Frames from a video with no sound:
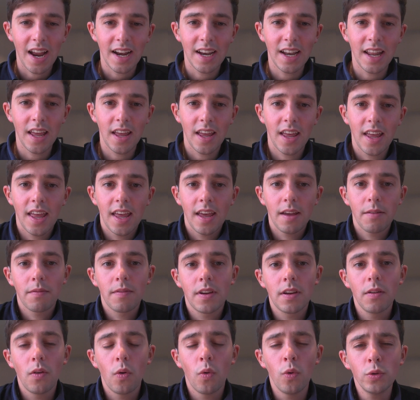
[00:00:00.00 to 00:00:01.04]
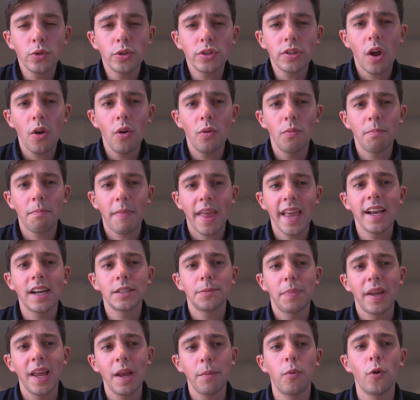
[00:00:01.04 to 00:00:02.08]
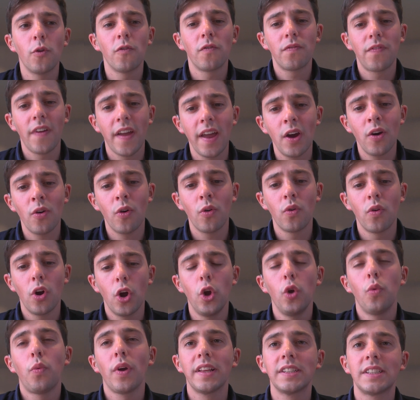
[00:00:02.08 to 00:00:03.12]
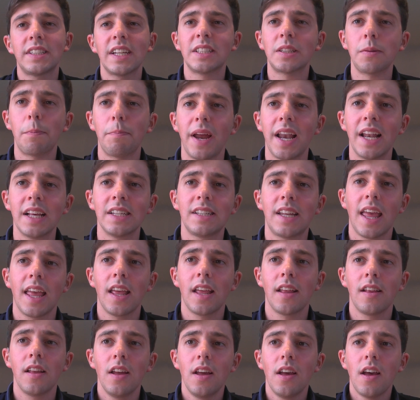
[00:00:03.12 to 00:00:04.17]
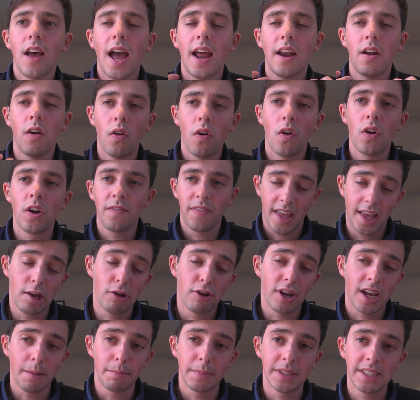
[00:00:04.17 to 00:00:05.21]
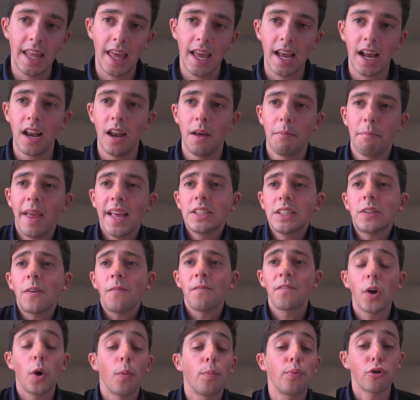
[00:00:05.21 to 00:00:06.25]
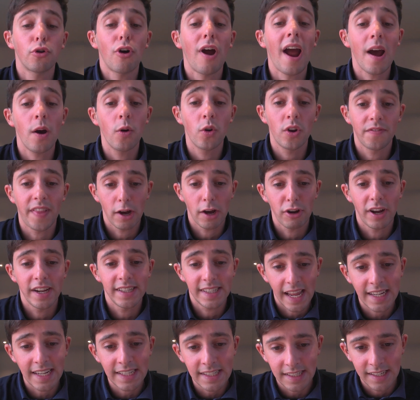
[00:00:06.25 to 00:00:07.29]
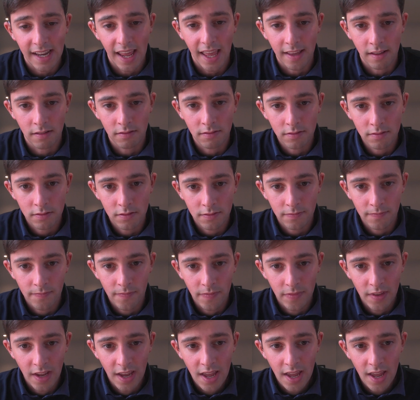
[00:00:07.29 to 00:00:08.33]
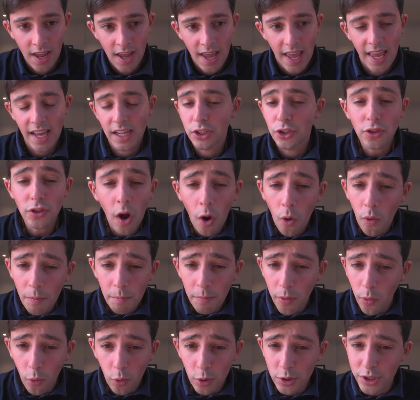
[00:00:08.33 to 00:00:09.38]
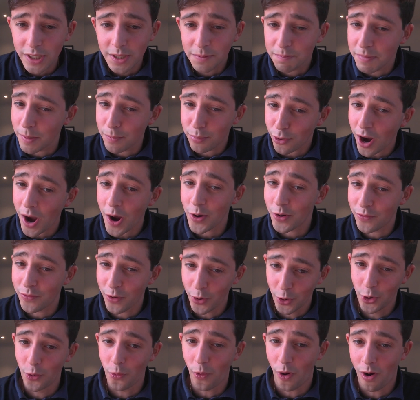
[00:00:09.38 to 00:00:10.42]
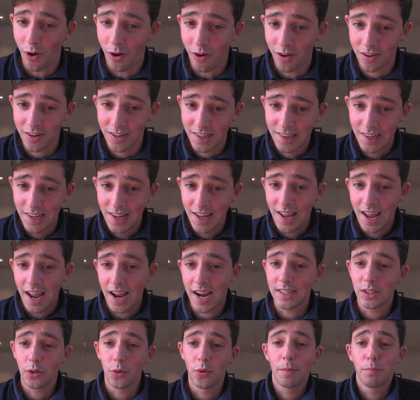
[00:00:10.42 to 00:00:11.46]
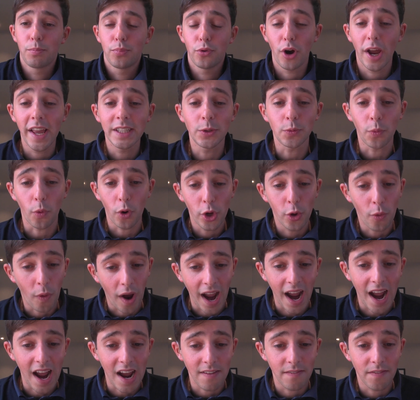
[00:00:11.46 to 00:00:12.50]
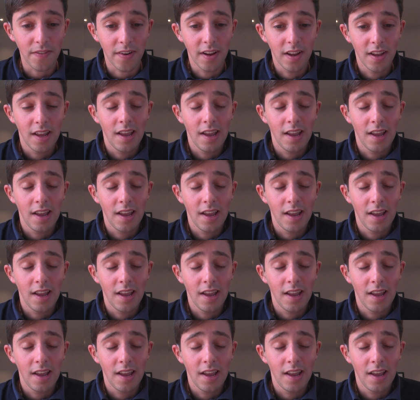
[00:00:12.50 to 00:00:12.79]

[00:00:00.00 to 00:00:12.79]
And it also makes people feel, who with a disability and hard of hearing in particular, makes them feel proud of their identity. It's so important to be proud of who you are and to embrace what you have.